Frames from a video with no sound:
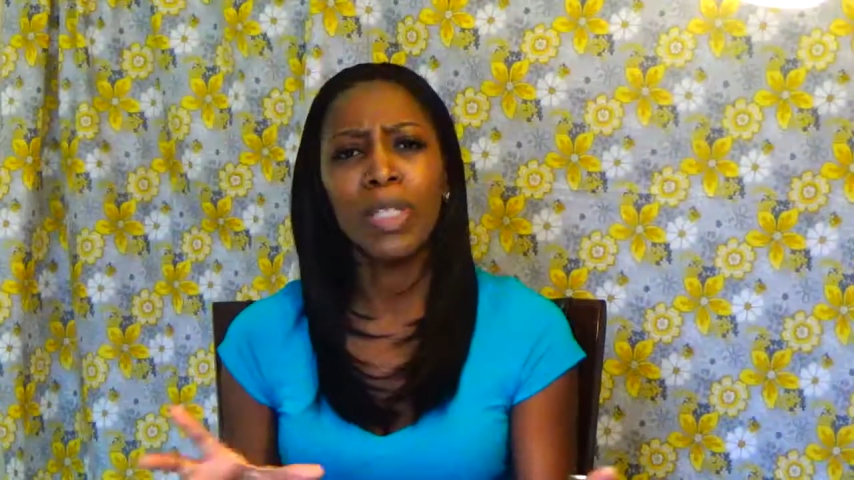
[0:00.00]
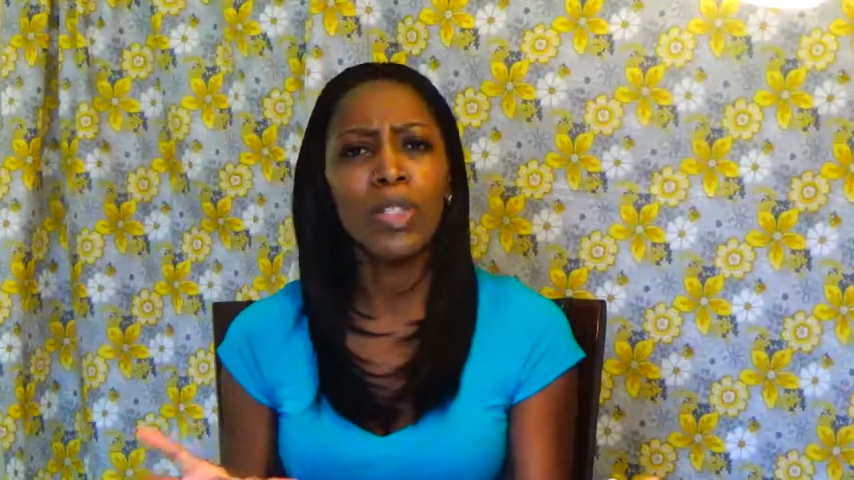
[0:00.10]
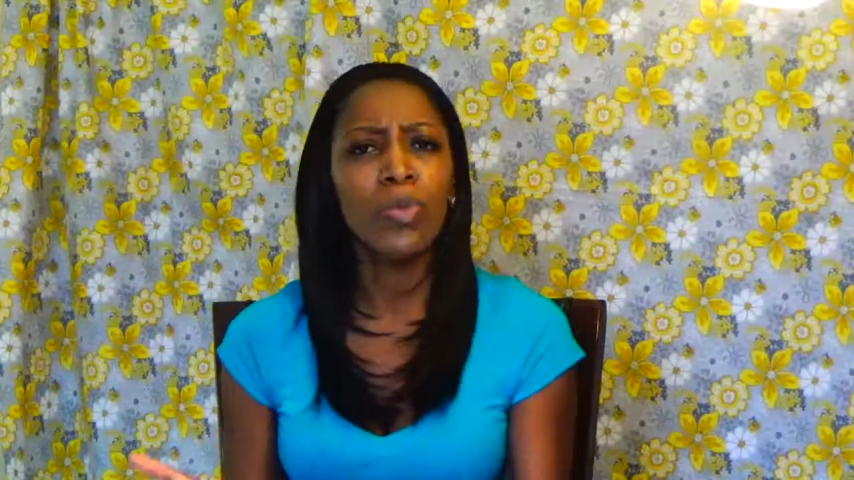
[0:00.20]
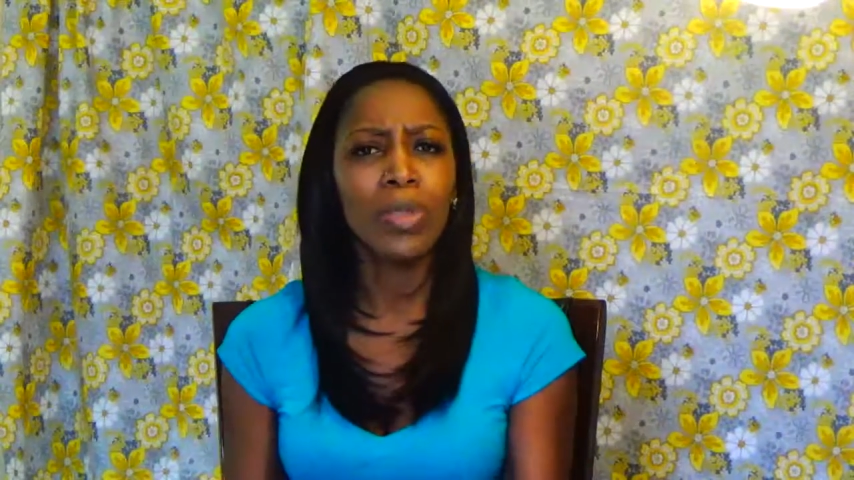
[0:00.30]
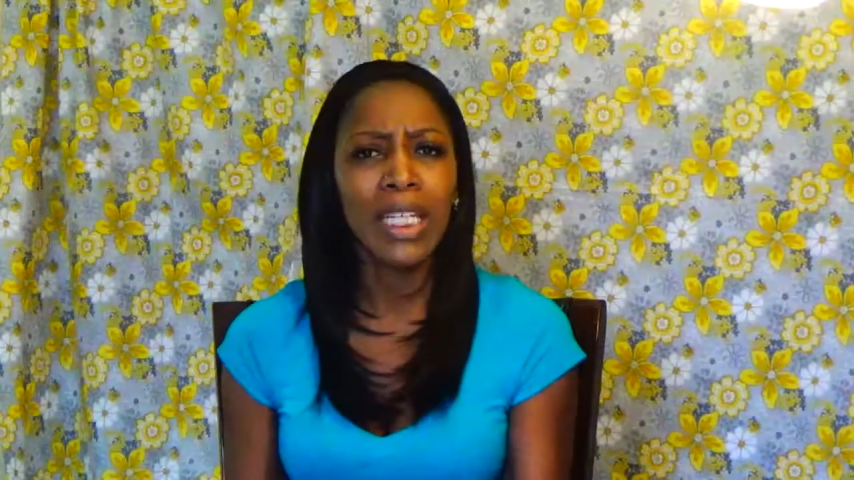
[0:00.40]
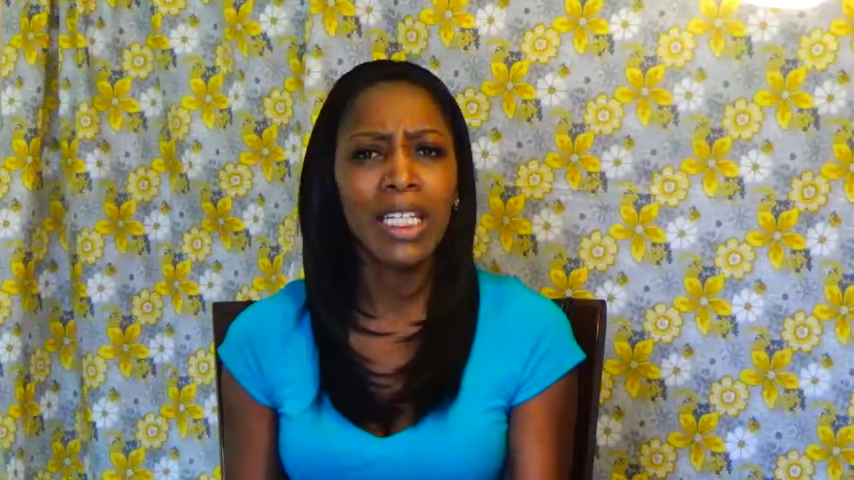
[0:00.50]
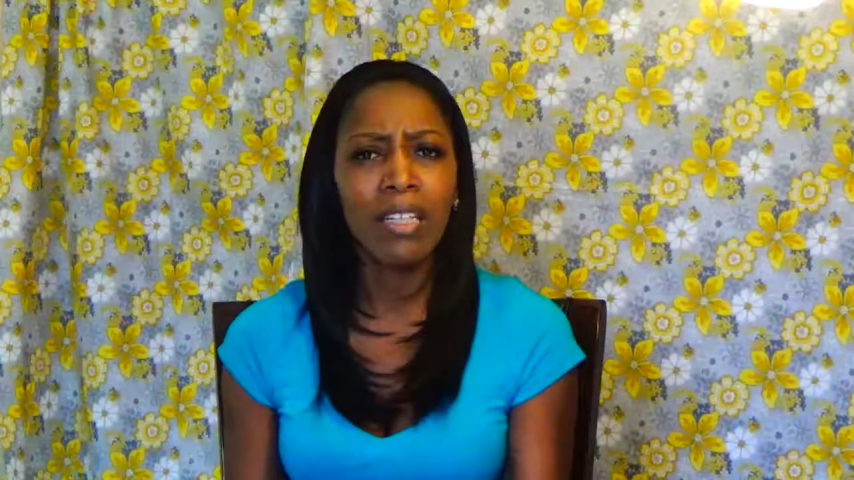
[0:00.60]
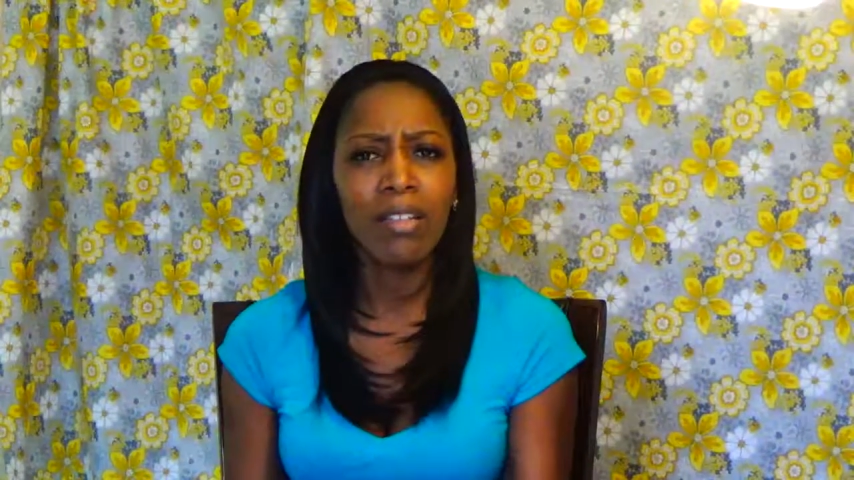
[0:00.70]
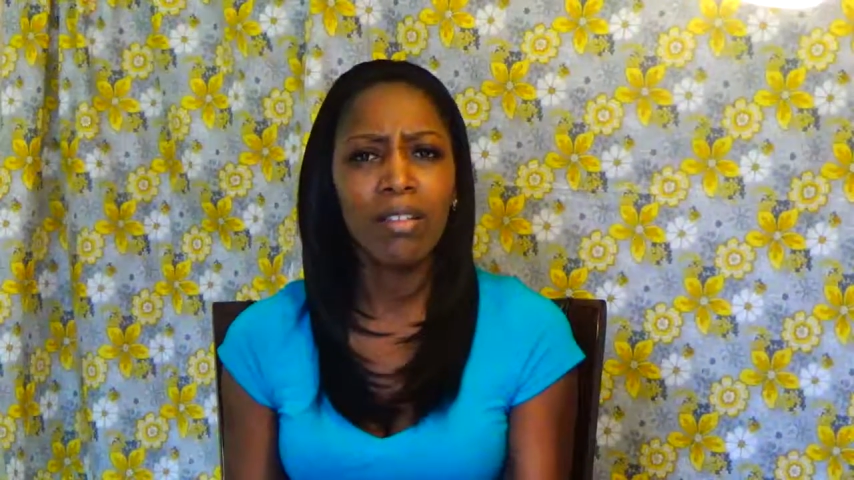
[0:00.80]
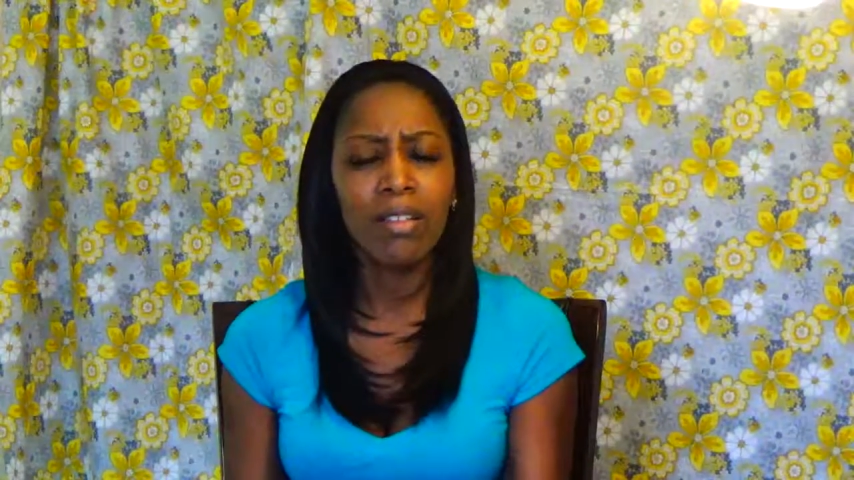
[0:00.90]

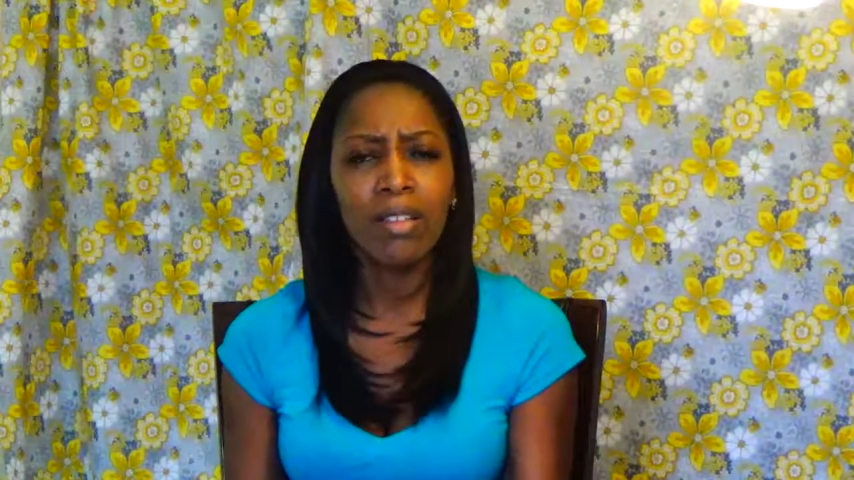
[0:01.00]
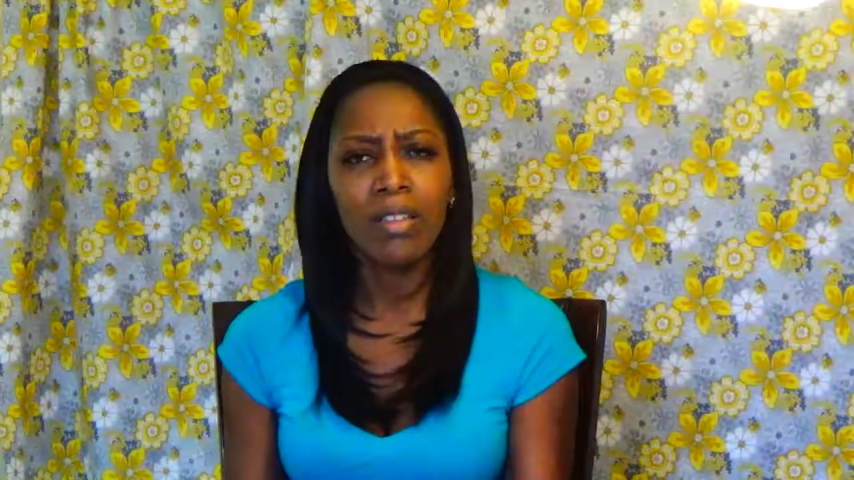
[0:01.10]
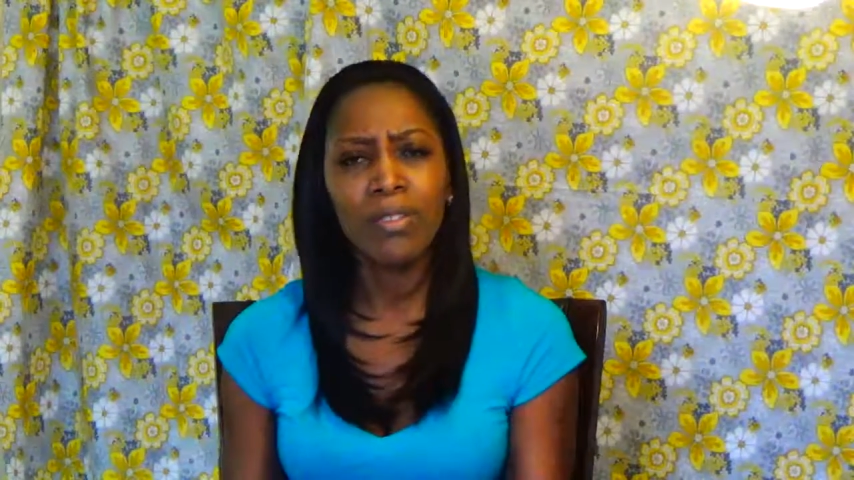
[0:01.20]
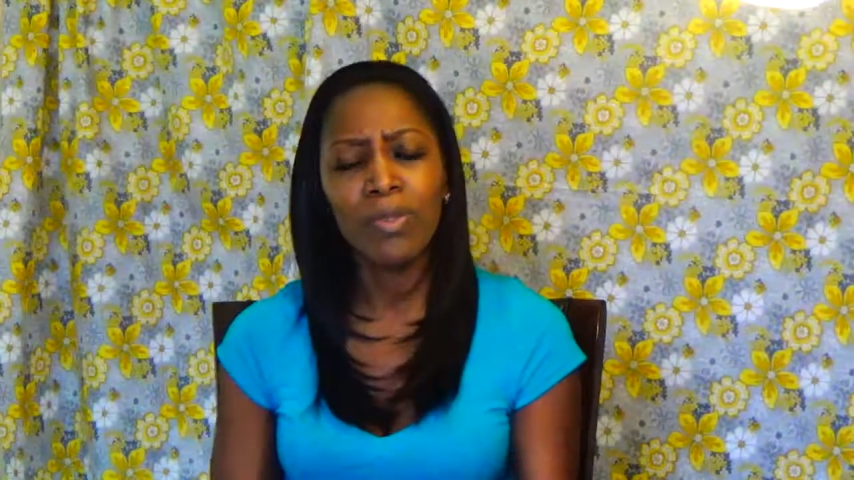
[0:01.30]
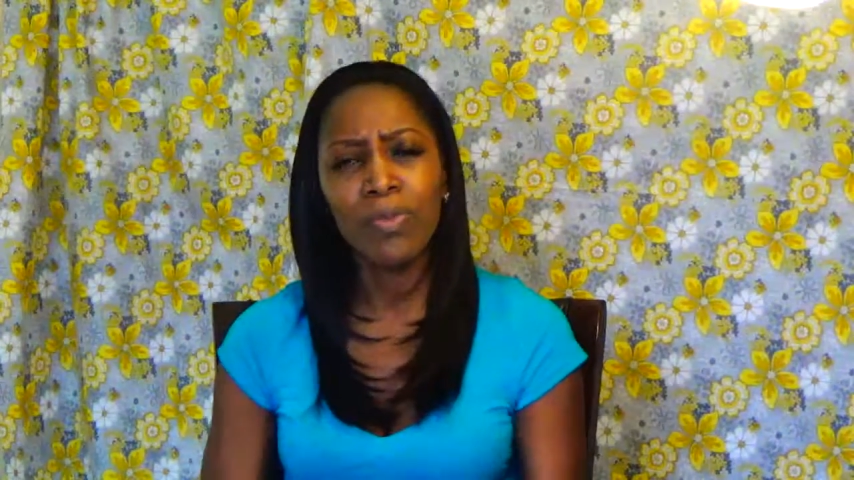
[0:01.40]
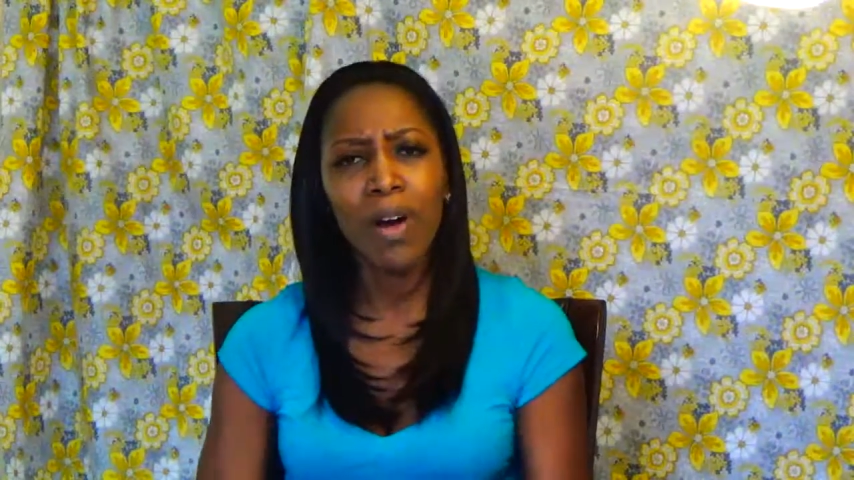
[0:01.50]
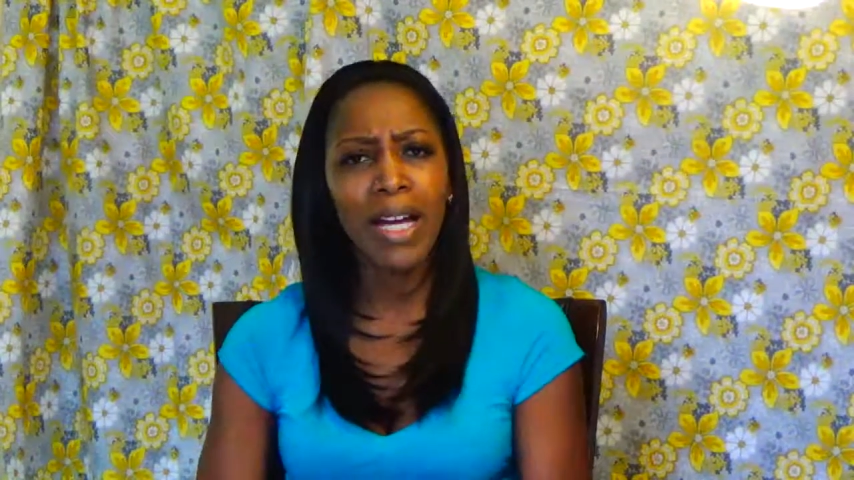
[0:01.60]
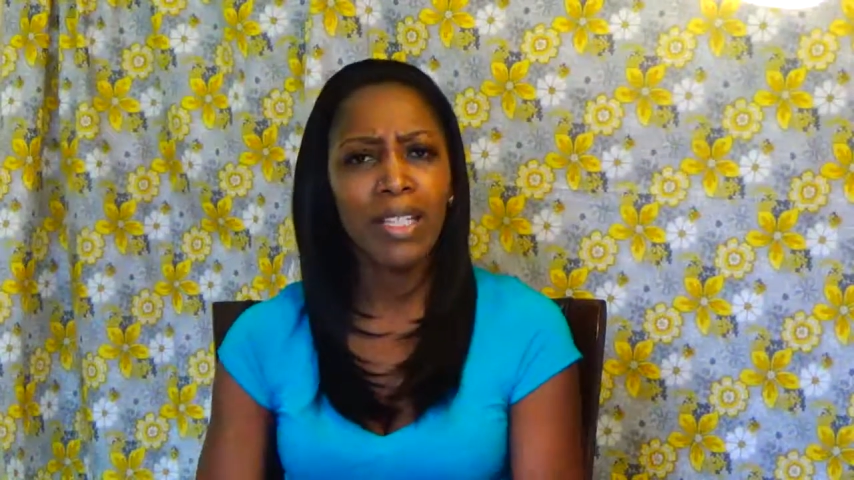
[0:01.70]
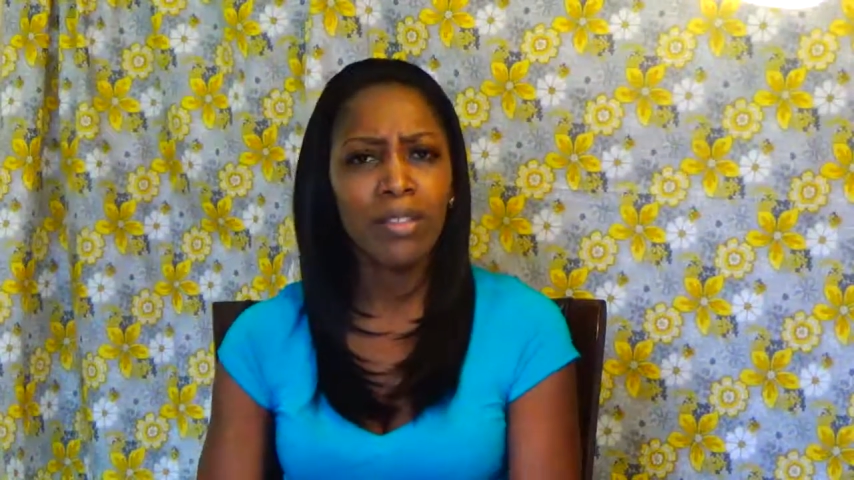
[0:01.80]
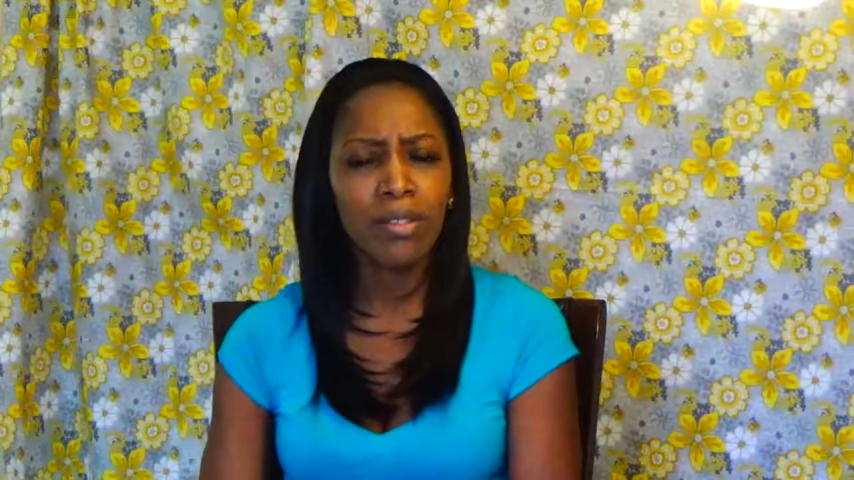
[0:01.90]
unique, to
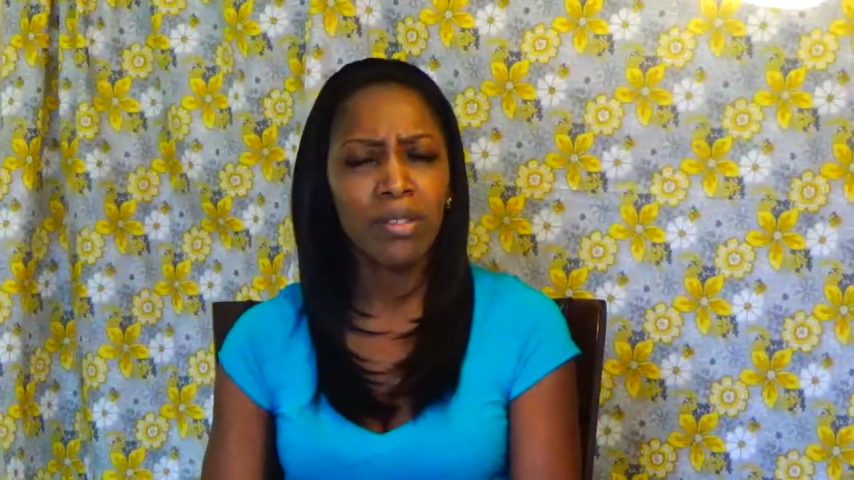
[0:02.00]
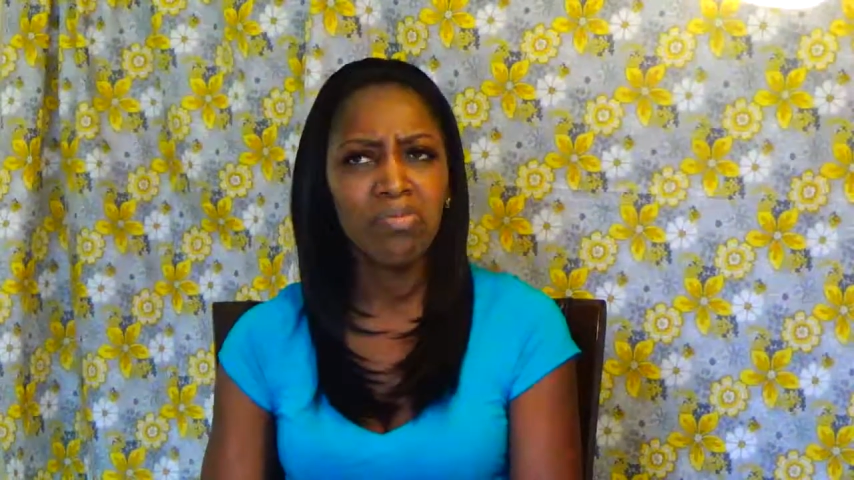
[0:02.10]
find